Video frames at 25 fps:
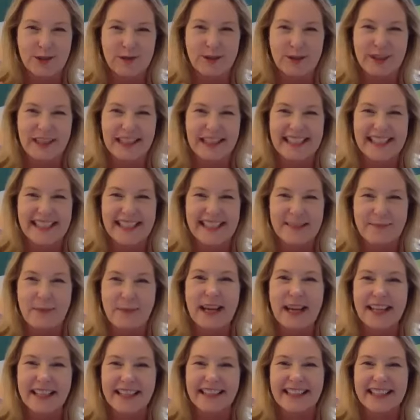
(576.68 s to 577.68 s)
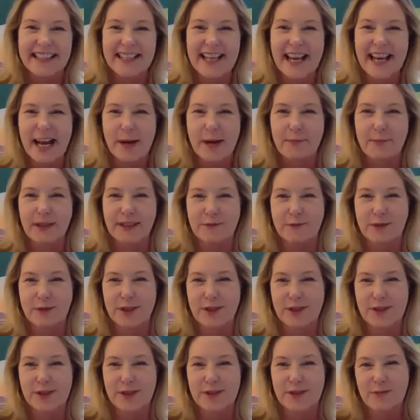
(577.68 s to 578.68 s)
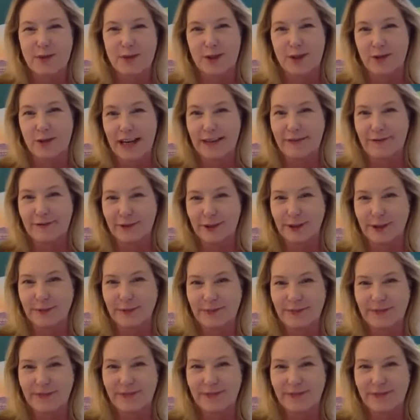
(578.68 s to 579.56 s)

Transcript: through this and making this happen. Yep. We're grateful